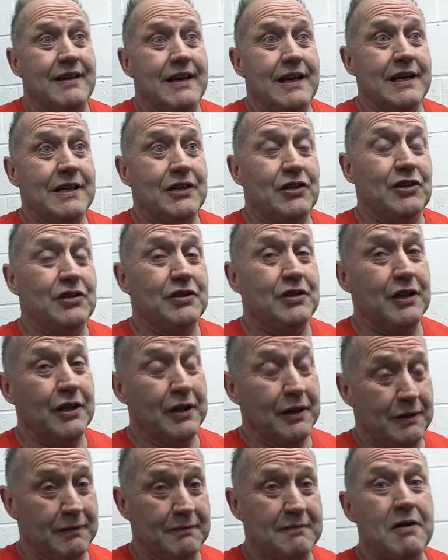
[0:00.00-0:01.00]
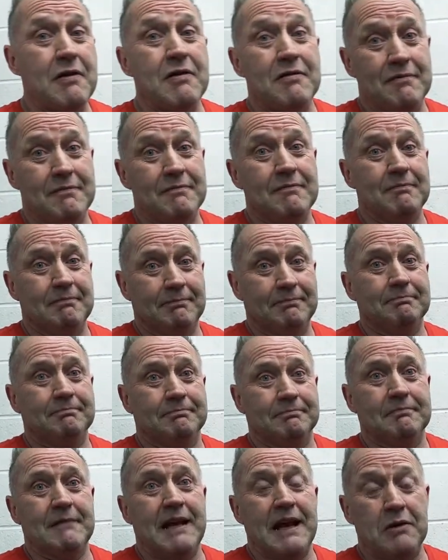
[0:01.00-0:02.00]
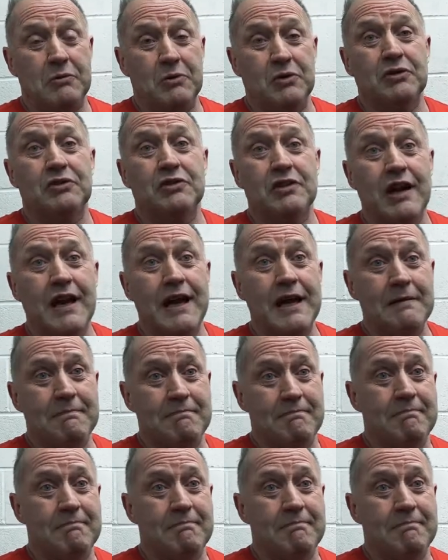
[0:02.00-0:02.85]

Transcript: is still, I would say,